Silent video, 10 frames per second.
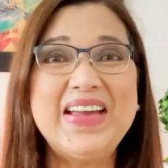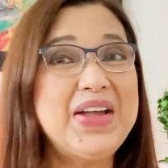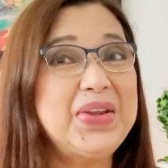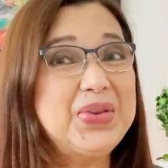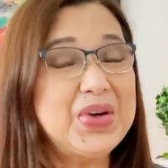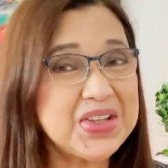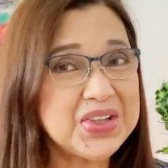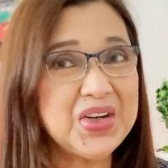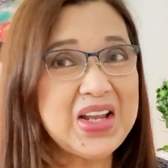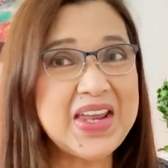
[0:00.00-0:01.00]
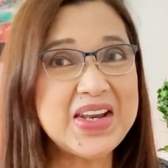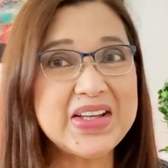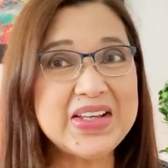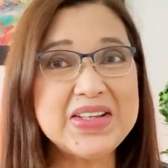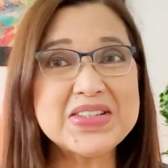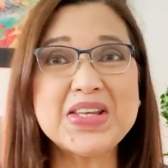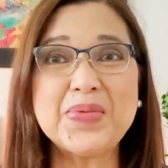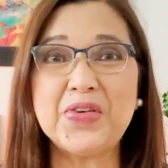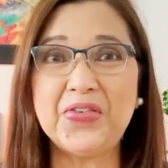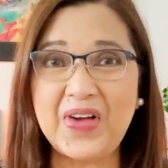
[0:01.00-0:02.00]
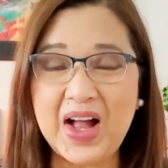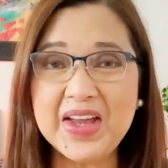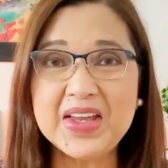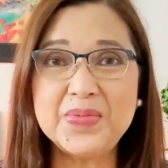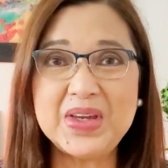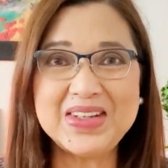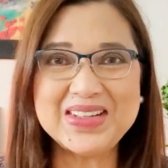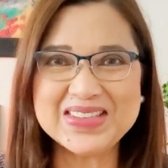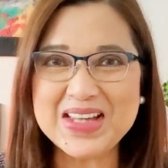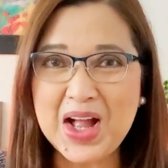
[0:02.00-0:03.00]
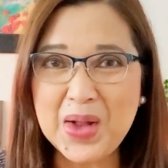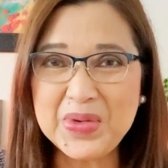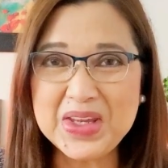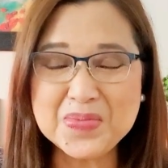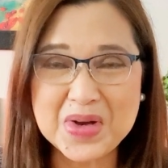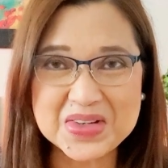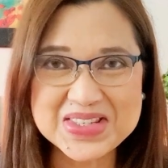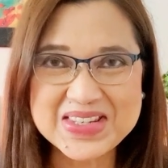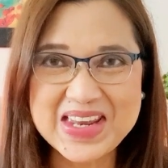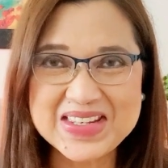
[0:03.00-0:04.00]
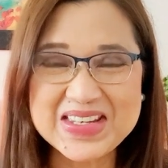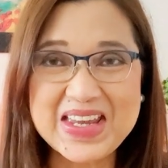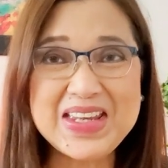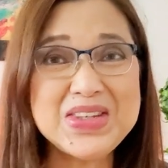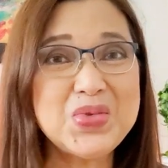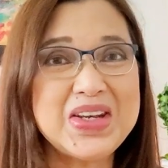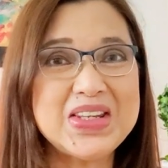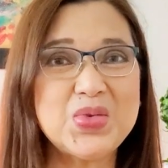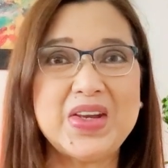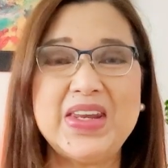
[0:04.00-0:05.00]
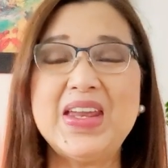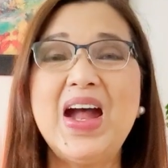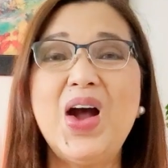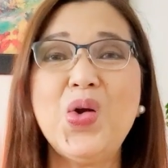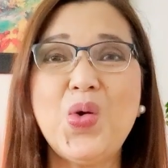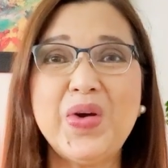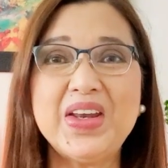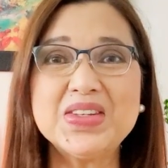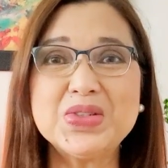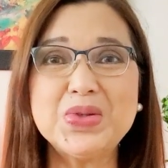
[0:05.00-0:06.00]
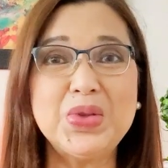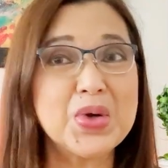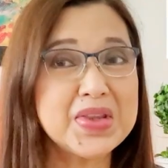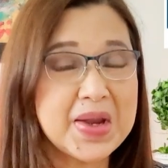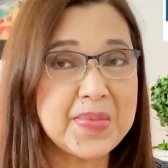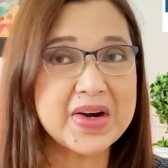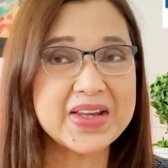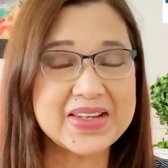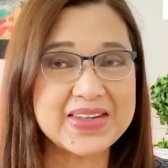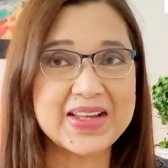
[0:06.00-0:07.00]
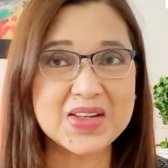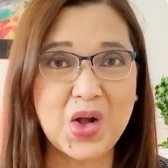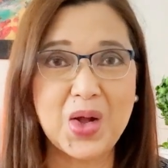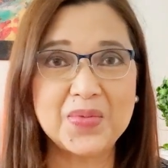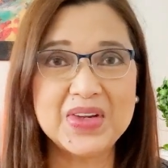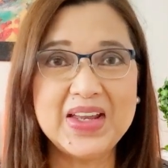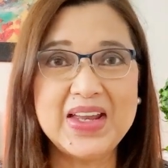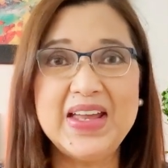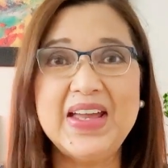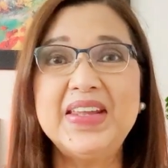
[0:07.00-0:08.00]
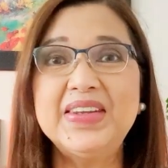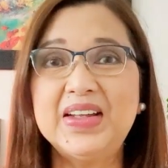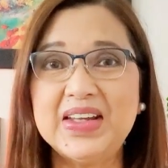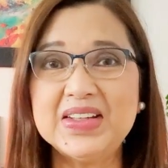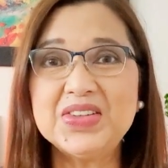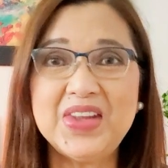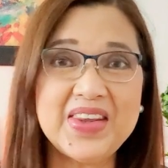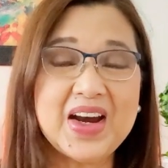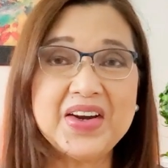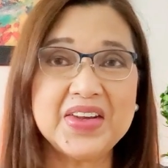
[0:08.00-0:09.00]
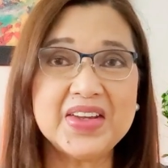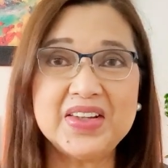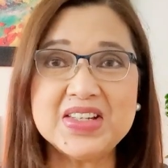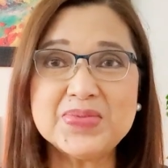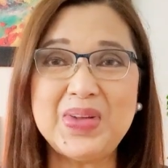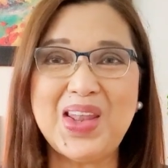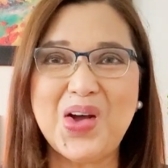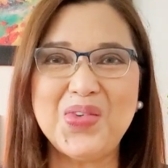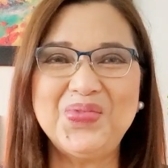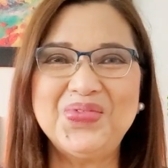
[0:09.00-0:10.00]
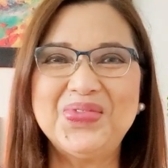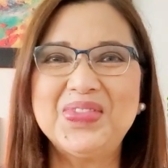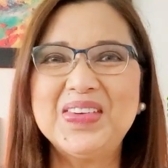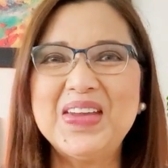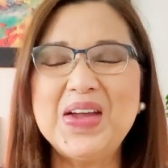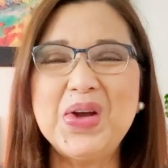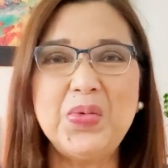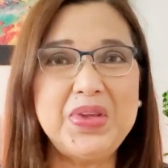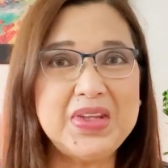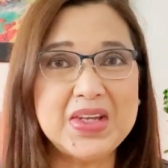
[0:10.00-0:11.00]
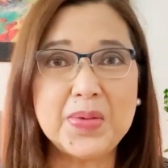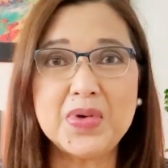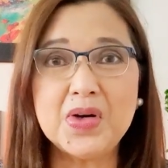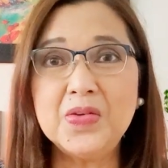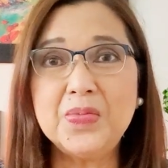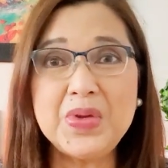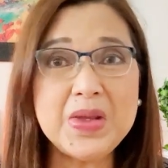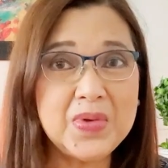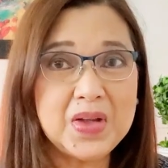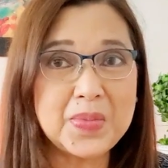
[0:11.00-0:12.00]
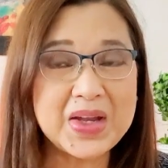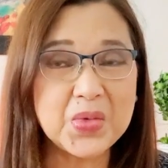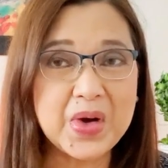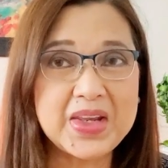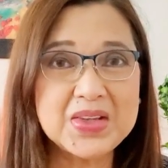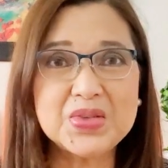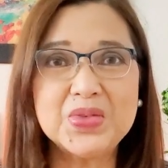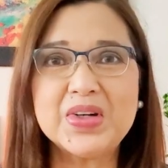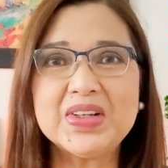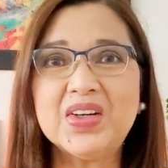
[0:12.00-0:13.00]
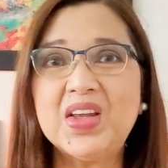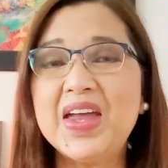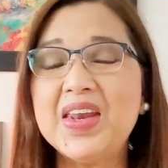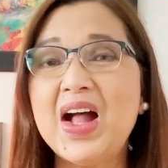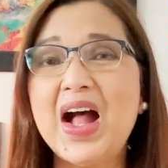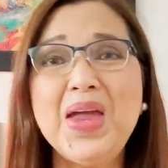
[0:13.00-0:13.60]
North Carolina is number 5 in the top inbound states in 2020 according to northamerican.com. The link to that article is below. With the number of people migrating to North Carolina, I